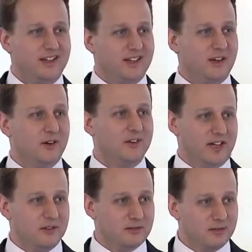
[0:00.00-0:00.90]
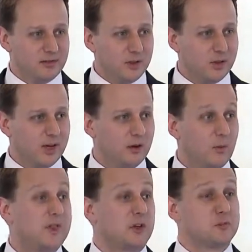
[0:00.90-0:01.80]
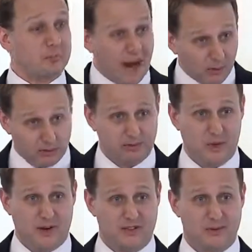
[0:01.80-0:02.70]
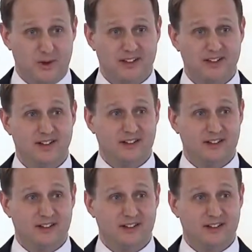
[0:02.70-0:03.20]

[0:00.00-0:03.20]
you know, in fluid when there's power flowing through it.